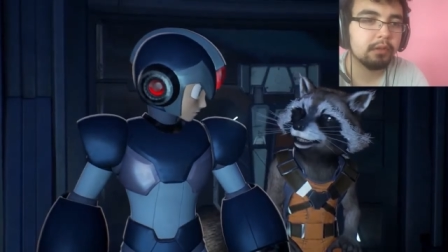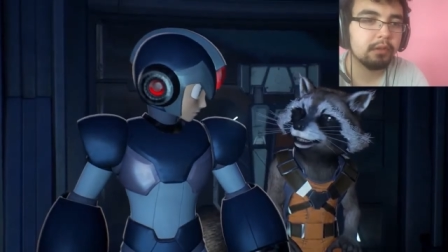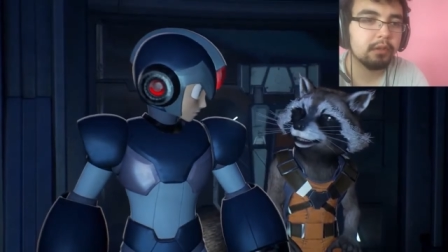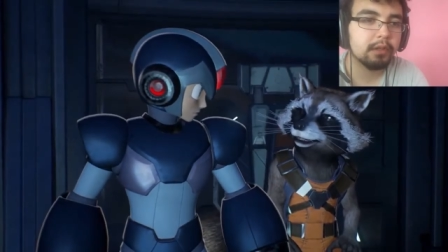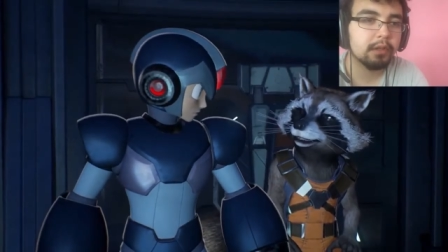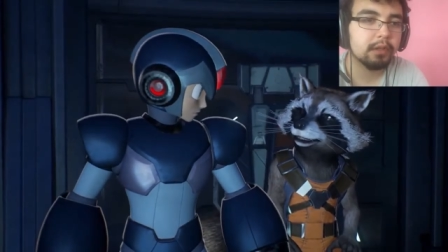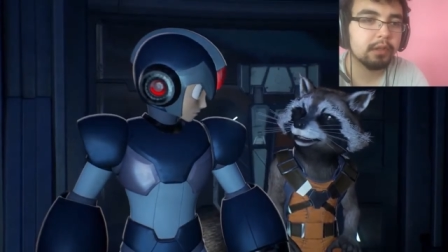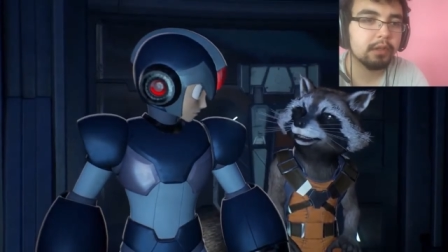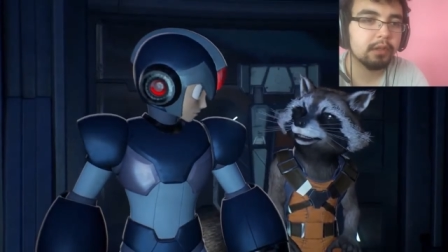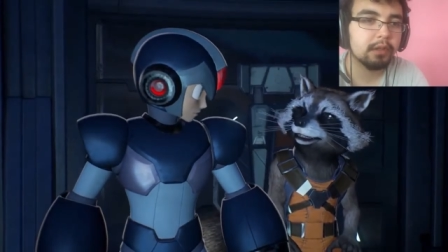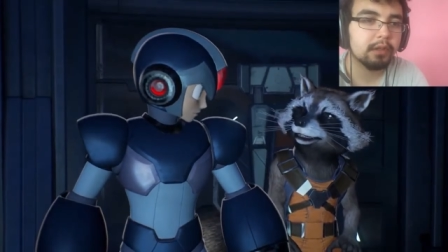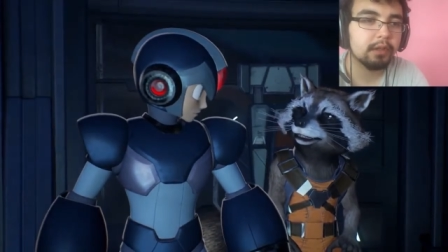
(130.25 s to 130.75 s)
Oh,
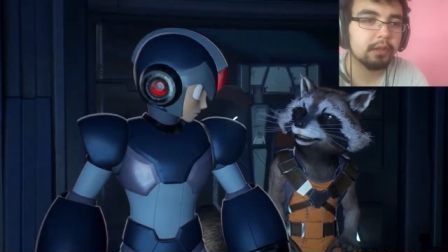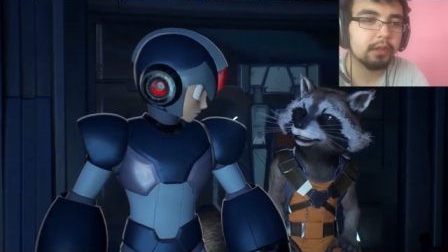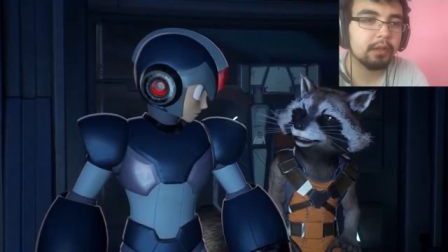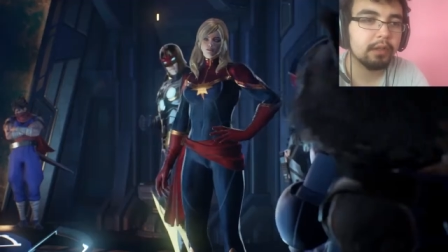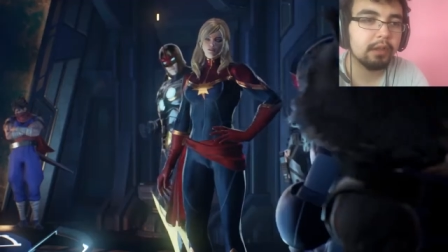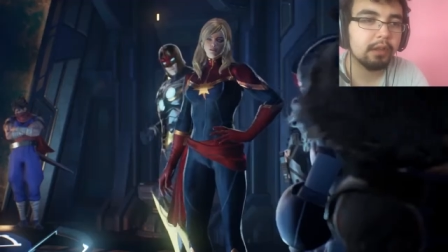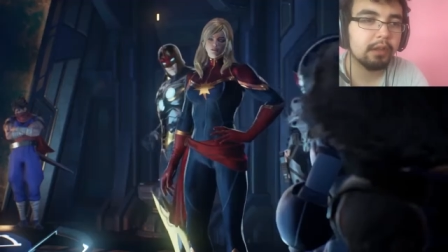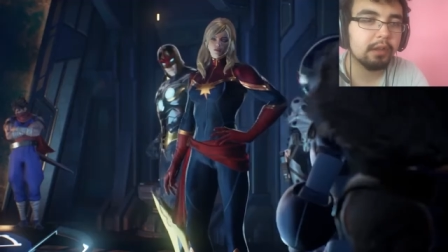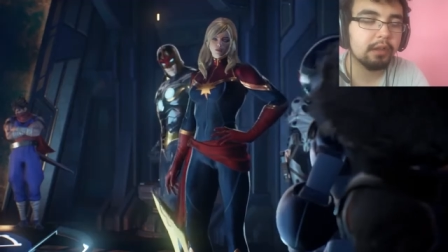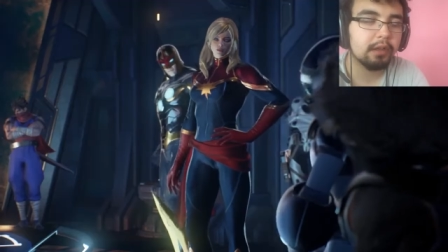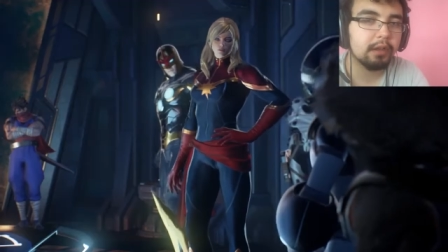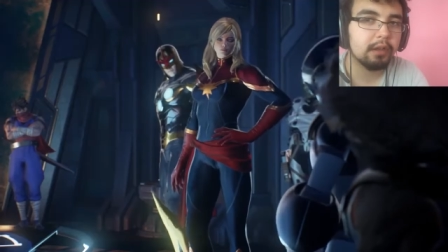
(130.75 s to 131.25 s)
look, Rocket,
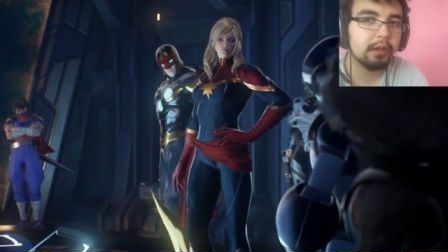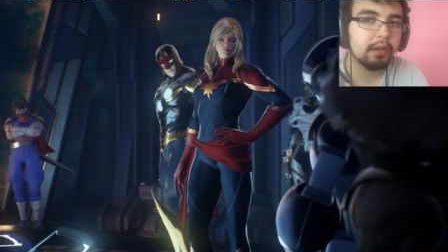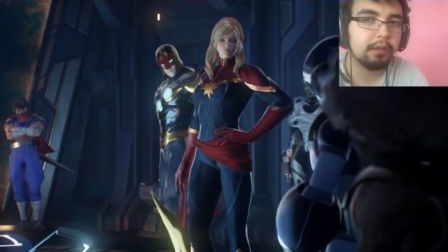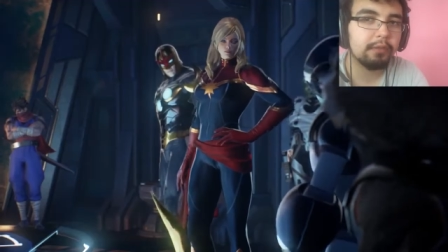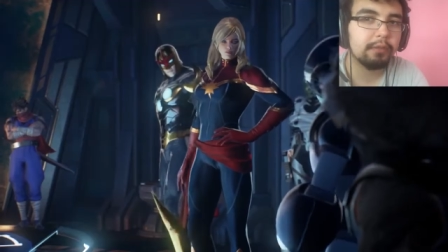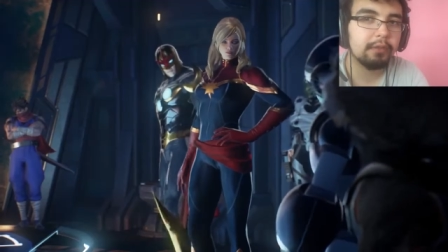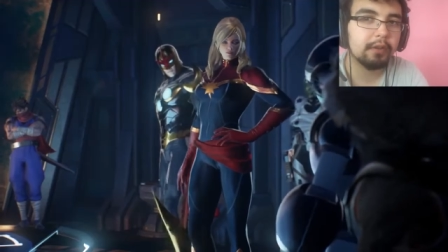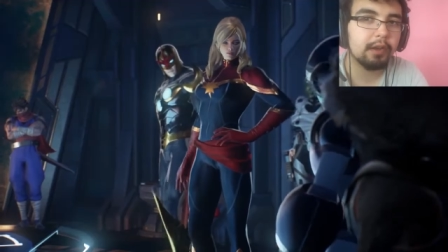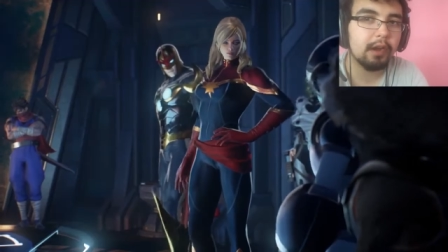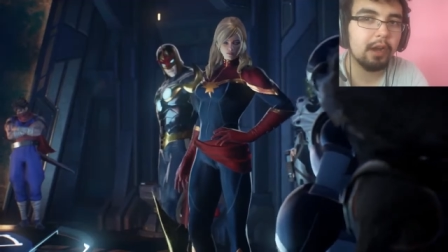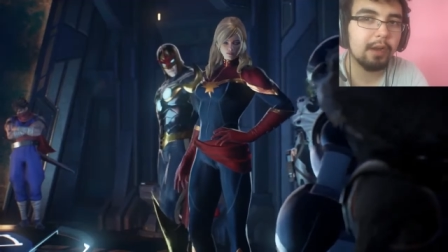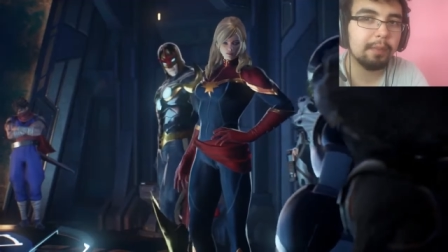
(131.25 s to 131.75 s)
it's a cut
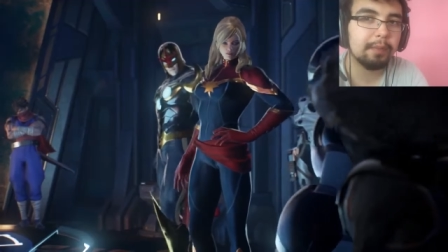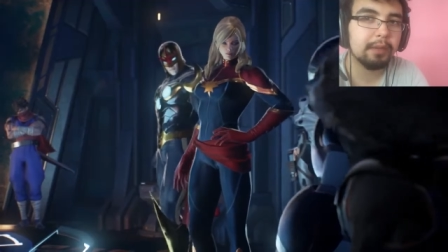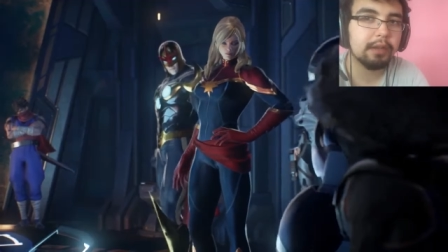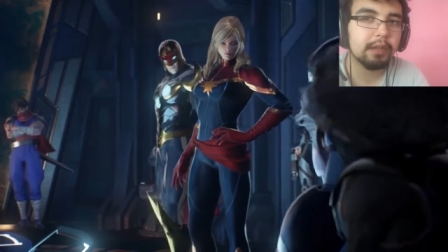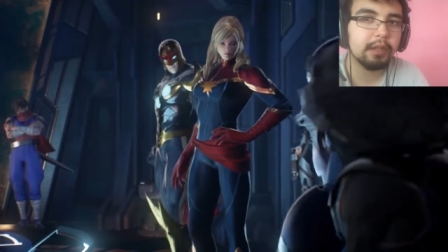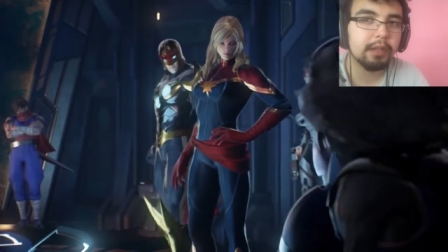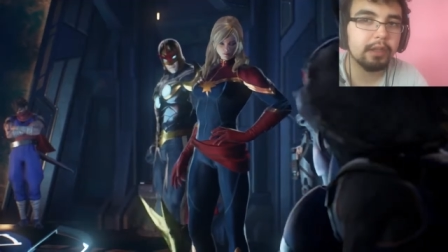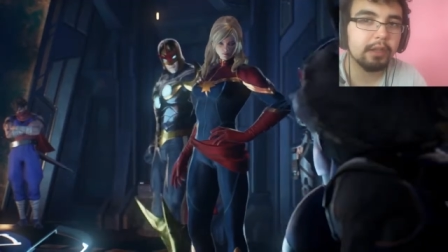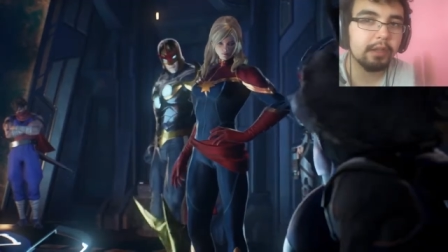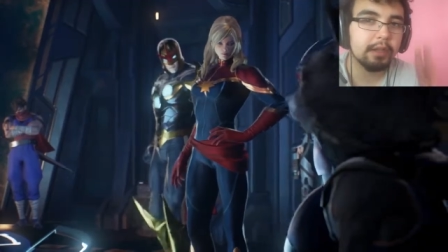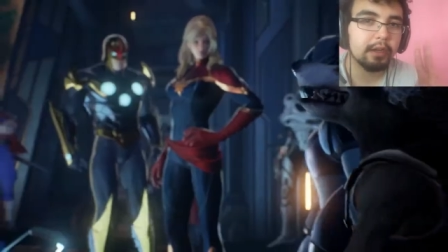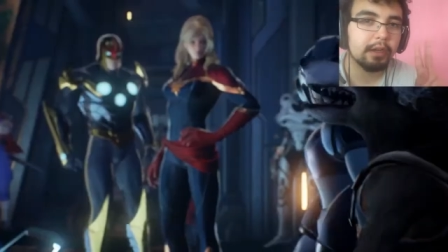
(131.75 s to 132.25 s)
for
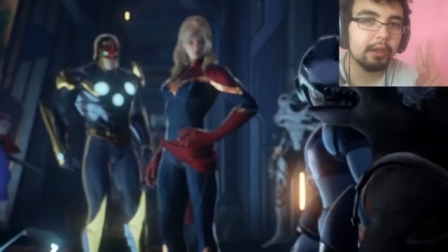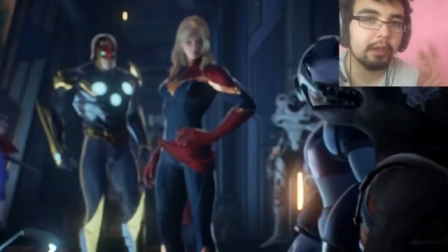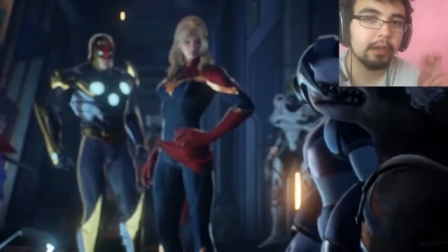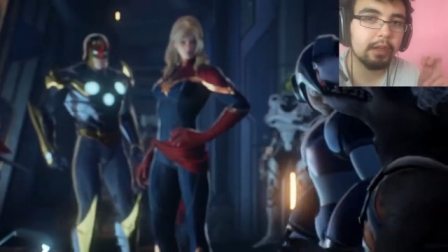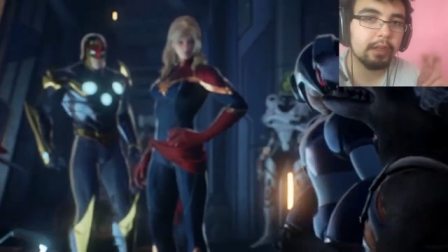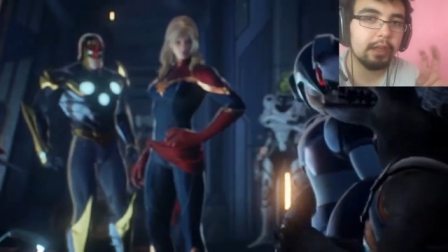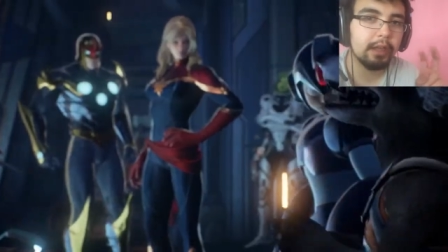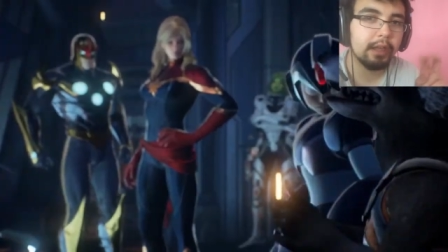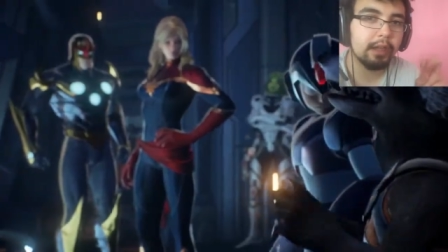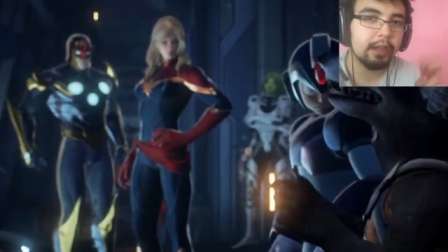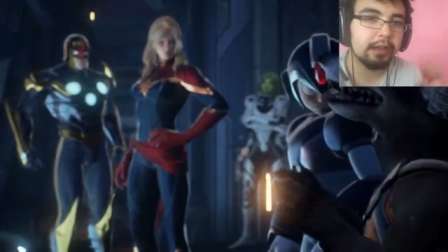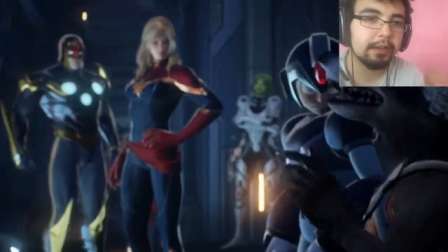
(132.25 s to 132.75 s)
comedy yeah,
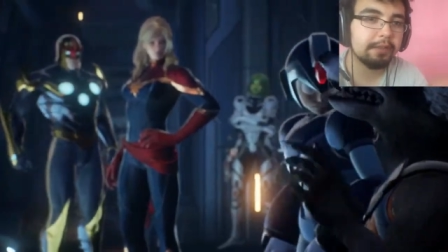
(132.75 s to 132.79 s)
again.